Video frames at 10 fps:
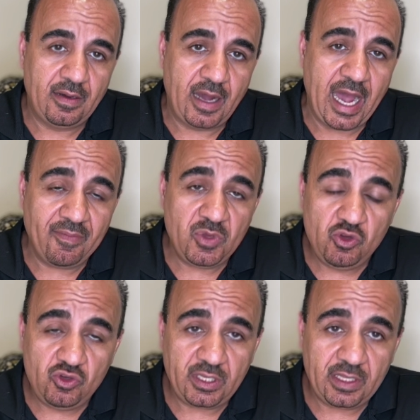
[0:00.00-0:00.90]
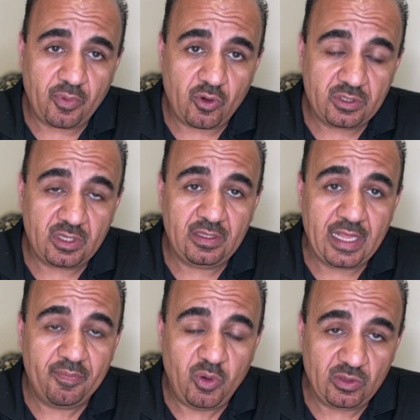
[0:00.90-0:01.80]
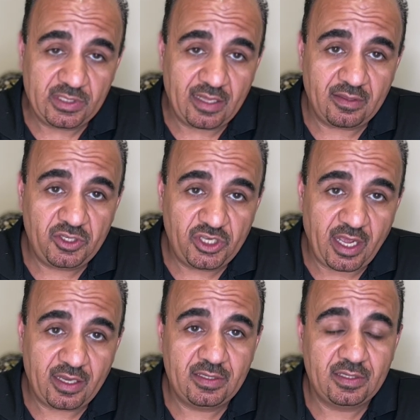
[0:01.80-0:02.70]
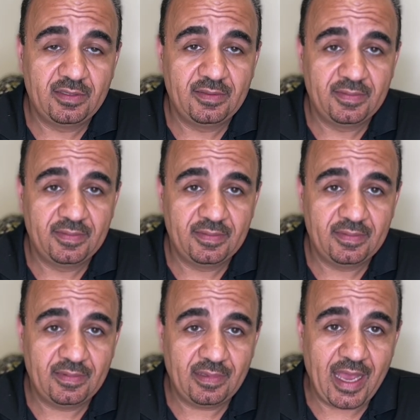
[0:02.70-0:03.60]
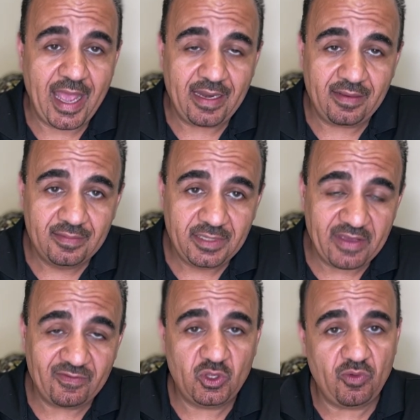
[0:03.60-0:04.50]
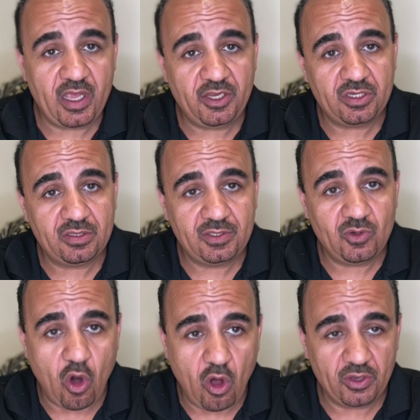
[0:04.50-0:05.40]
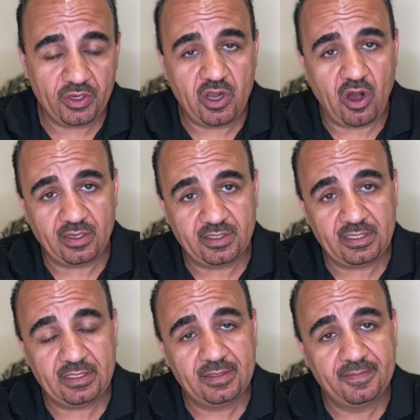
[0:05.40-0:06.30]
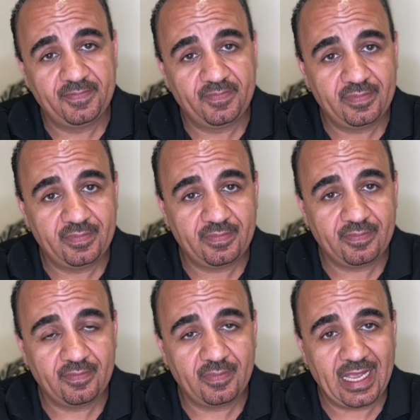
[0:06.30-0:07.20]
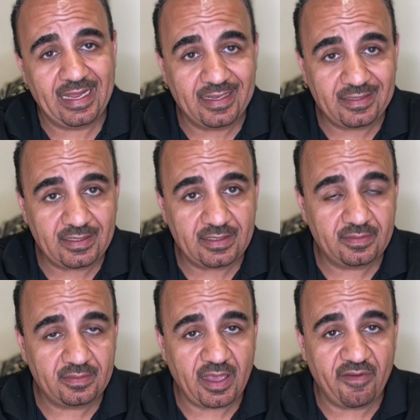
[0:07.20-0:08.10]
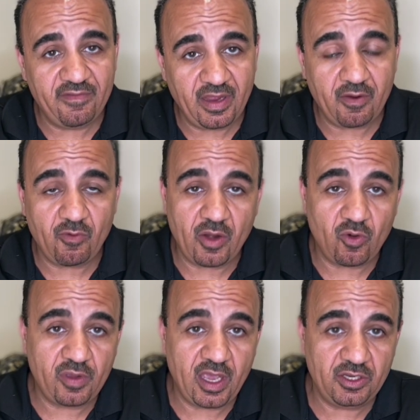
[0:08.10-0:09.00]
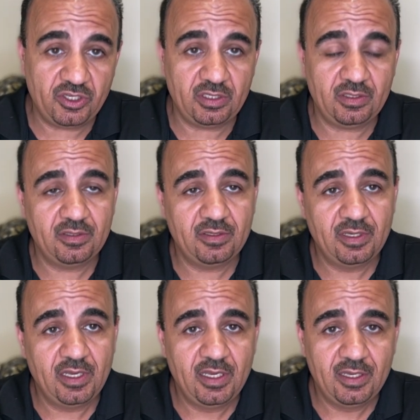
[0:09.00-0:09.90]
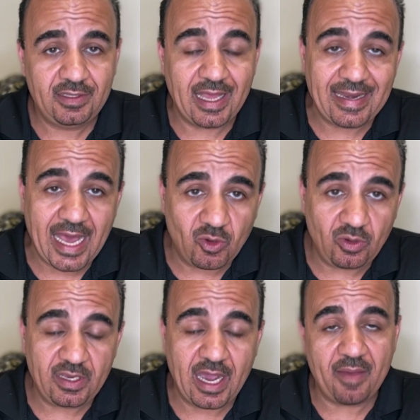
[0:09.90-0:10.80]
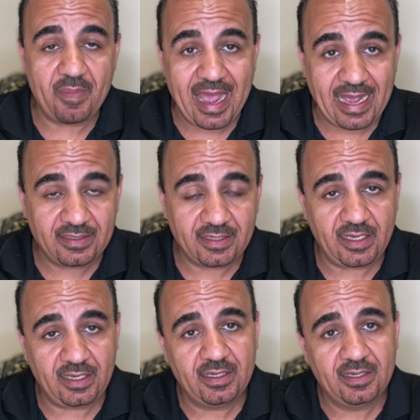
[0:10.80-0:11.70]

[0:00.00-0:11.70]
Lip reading: I'm usually the person that pulls out the checks and gives donations to all good causes. And this is a very rare occasion that not only I am asking,